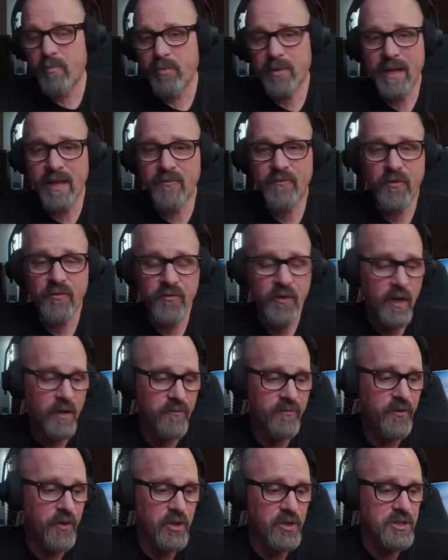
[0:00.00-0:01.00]
playing for fun
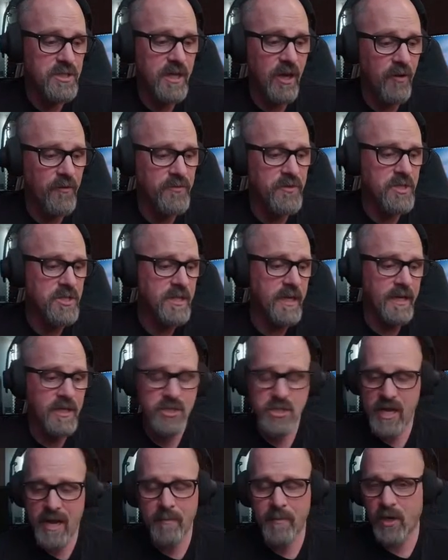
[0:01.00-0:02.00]
for yourself, just kind of
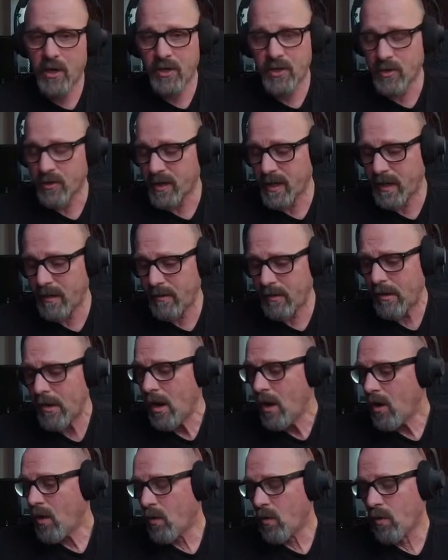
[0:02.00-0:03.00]
jamming on your gear,
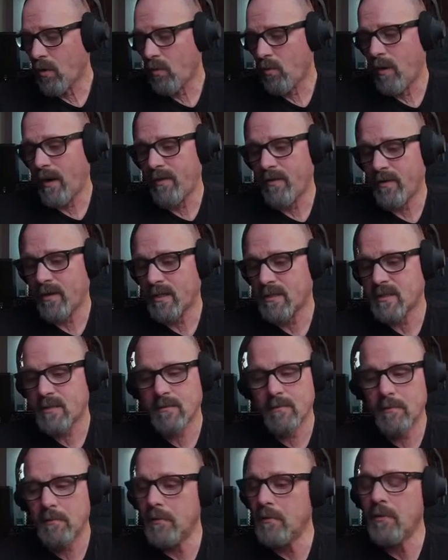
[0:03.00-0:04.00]
or whether it's
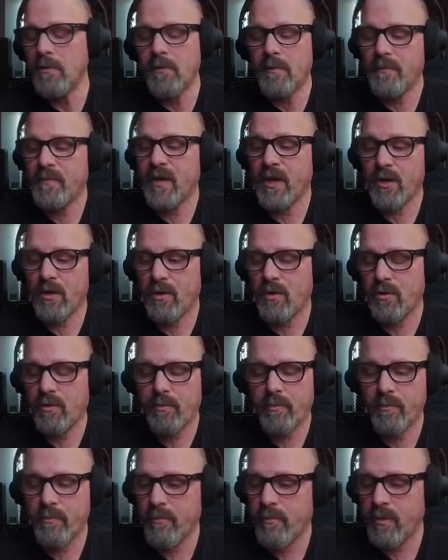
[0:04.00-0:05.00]
you
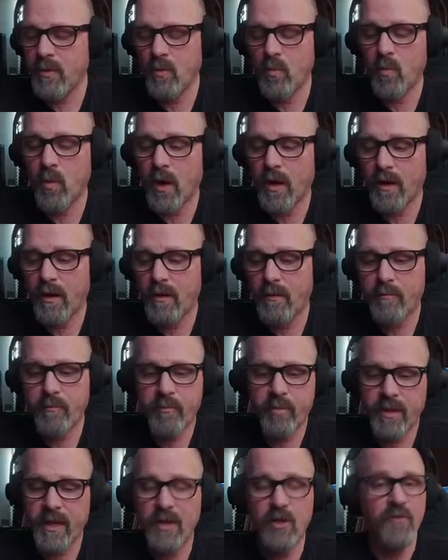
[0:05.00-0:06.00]
want to
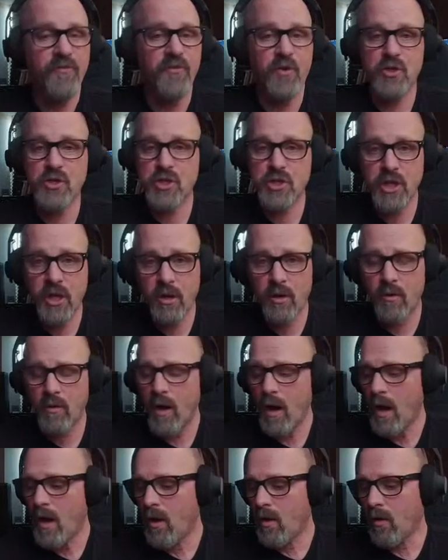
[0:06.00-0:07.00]
play your first show,
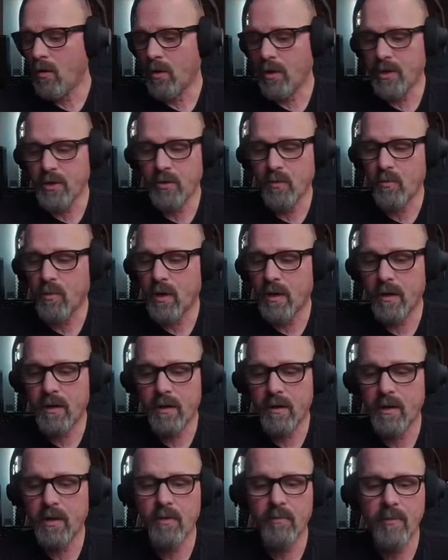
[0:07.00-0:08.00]
or
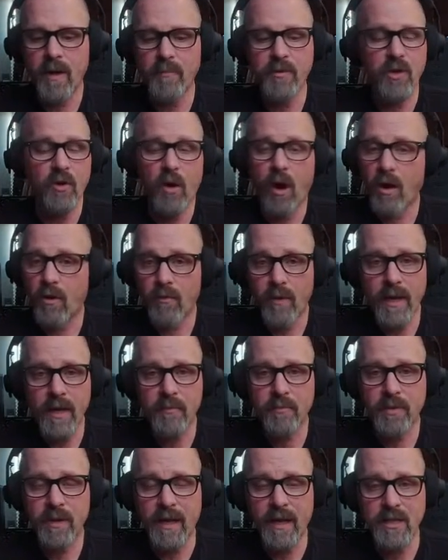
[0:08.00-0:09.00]
maybe you're already
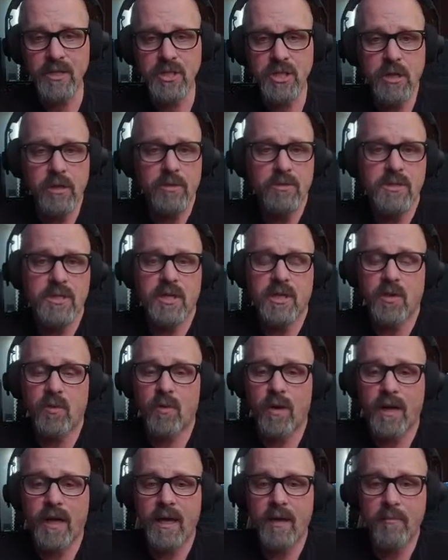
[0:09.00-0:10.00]
playing shows and you
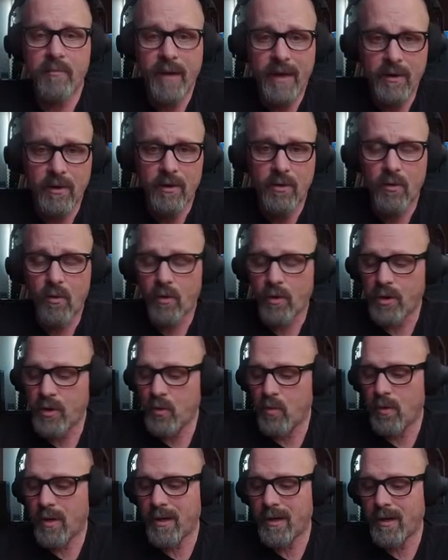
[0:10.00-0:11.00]
want to get better, or you
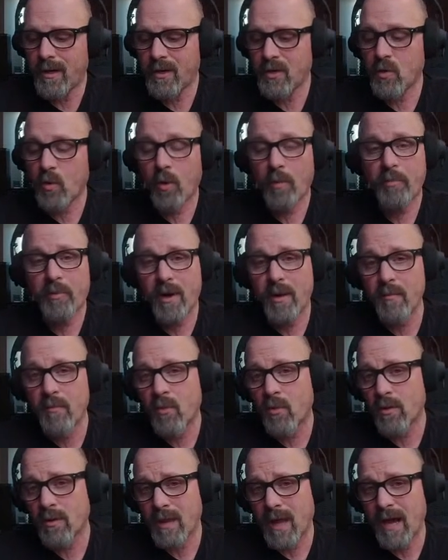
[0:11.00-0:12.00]
want to incorporate
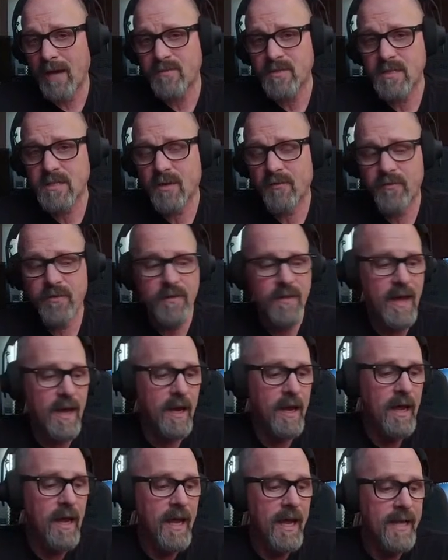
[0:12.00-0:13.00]
more live stuff in
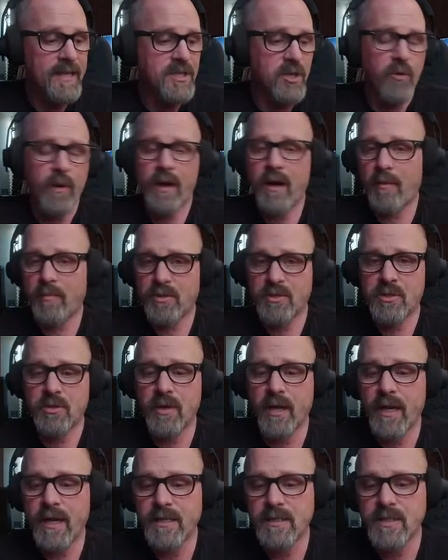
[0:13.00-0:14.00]
that. It's a great
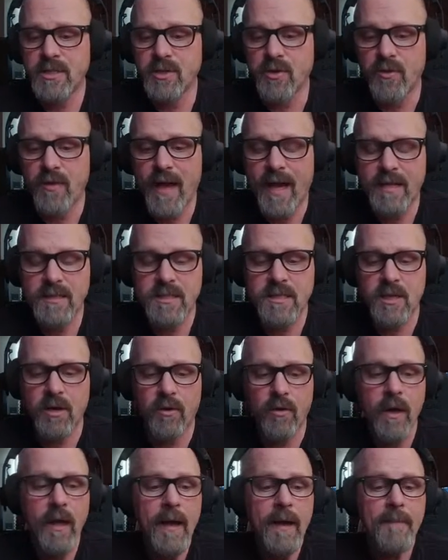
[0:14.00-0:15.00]
opportunity to do that. So